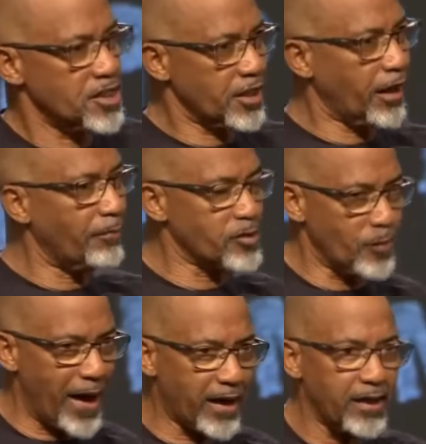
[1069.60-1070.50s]
She comes
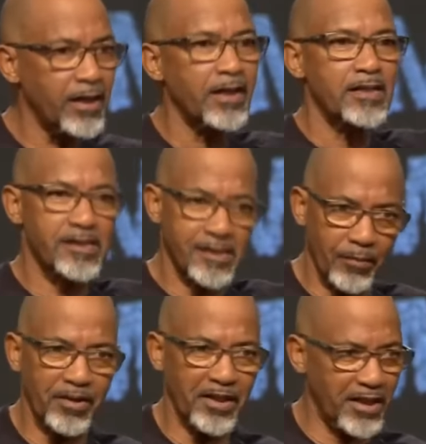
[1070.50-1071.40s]
back.
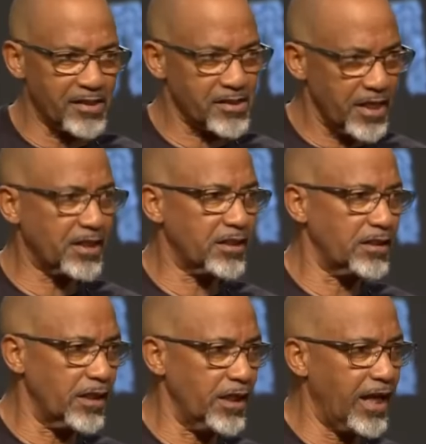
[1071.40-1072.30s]
Somebody has taken
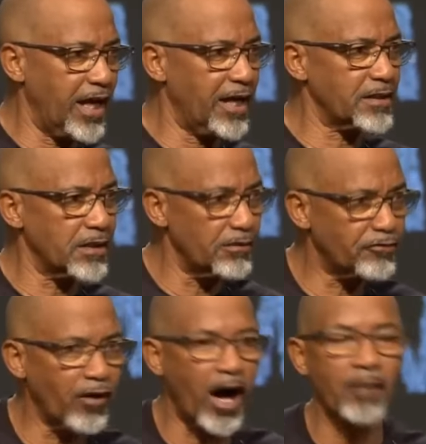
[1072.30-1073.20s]
her land, her
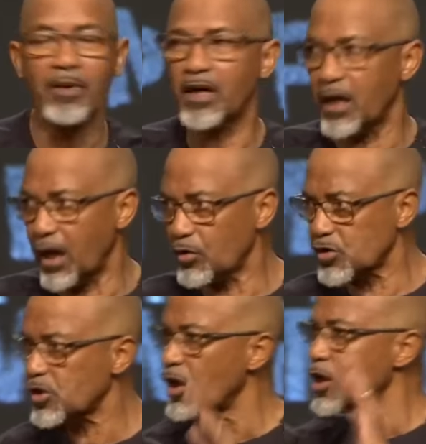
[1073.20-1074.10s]
farm, her
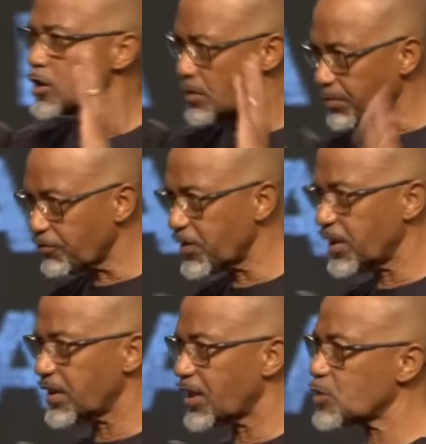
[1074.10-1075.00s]
house, the
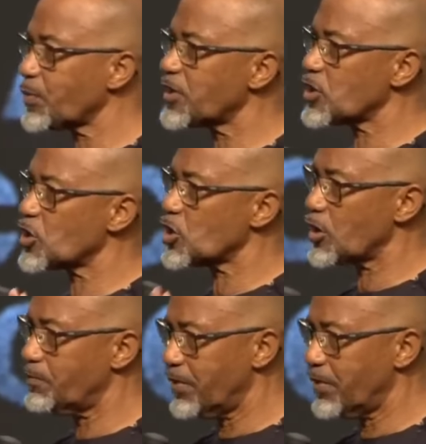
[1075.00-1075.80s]
prophetic expression she